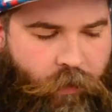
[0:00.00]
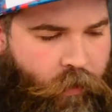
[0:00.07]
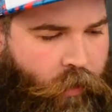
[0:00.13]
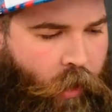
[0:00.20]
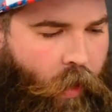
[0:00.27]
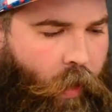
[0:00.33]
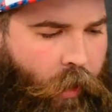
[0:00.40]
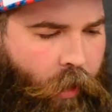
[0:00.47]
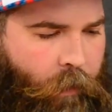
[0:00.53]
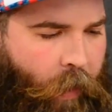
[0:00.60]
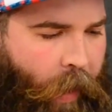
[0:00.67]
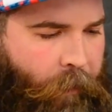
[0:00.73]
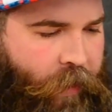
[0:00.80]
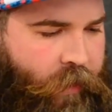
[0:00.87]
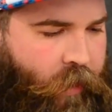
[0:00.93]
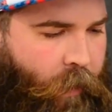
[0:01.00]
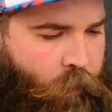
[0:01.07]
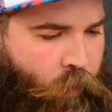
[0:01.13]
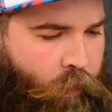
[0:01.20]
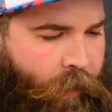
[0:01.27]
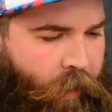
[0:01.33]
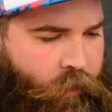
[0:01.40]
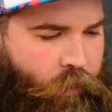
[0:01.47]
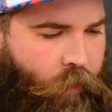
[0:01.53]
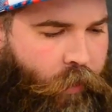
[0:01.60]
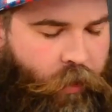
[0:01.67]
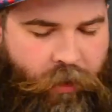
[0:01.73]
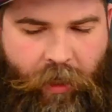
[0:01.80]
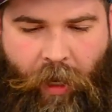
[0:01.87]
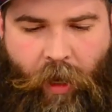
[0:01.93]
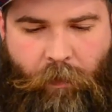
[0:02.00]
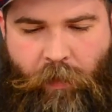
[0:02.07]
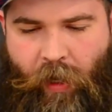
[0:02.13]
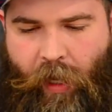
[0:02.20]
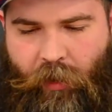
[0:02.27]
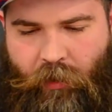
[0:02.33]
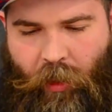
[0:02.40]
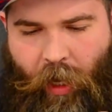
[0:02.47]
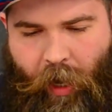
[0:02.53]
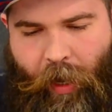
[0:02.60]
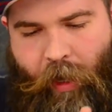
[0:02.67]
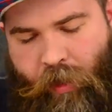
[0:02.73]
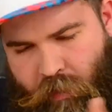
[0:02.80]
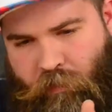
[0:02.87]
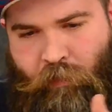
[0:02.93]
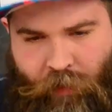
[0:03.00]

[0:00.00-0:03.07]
So I'm going to pop this up to about 210 psi.